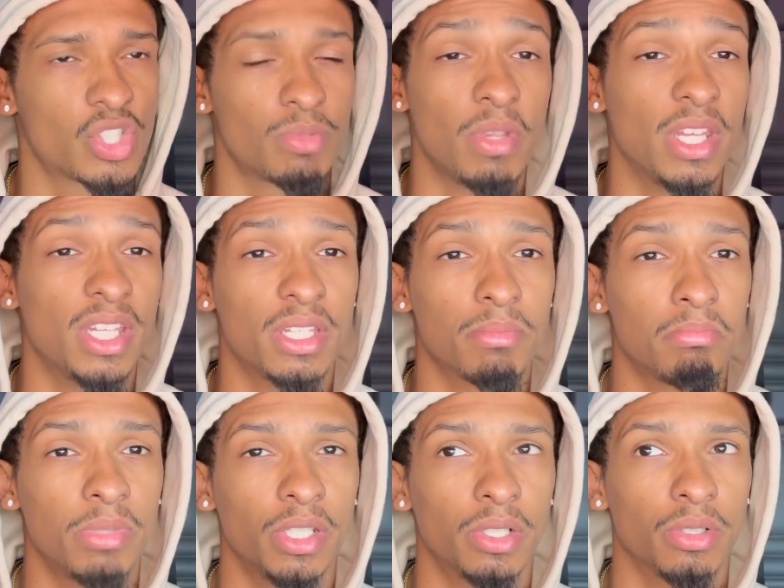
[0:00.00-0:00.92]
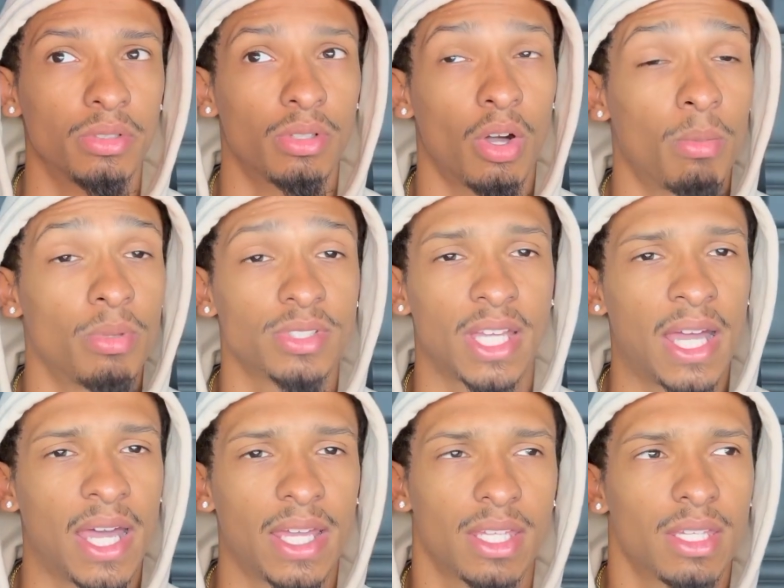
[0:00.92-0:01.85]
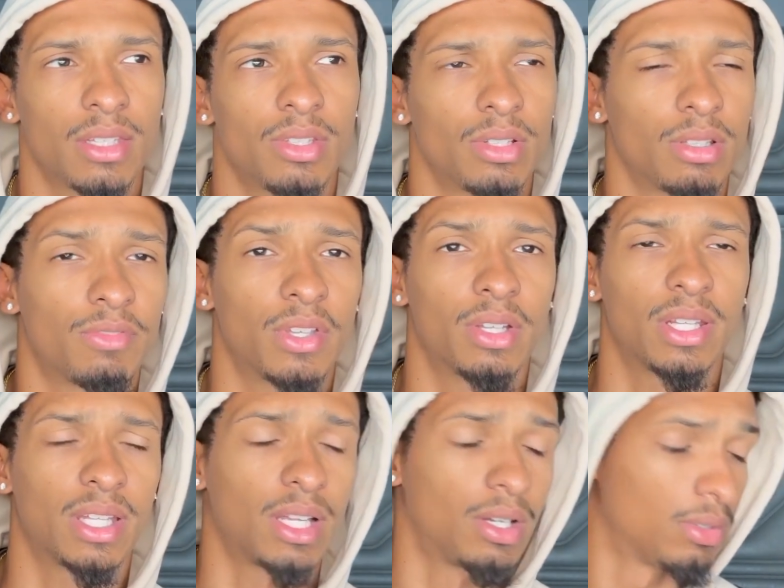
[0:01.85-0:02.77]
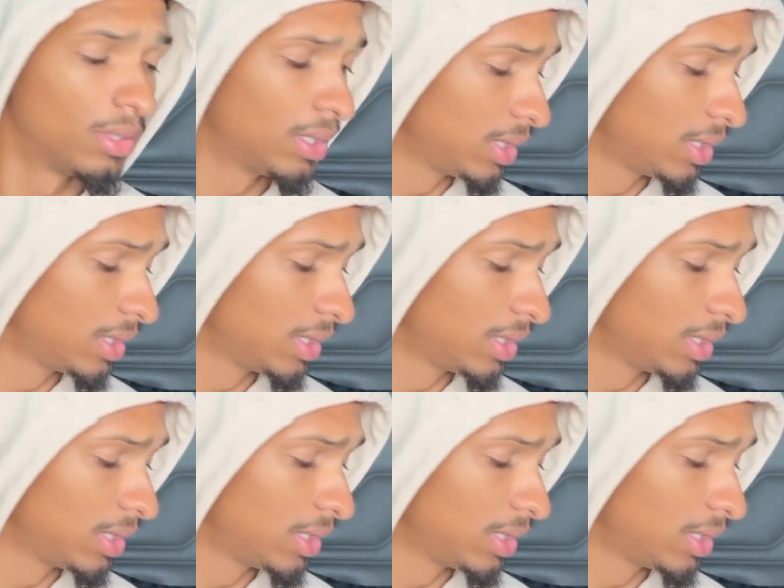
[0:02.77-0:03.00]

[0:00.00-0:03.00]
medium, middle, almost the high end. You're gonna figure that out.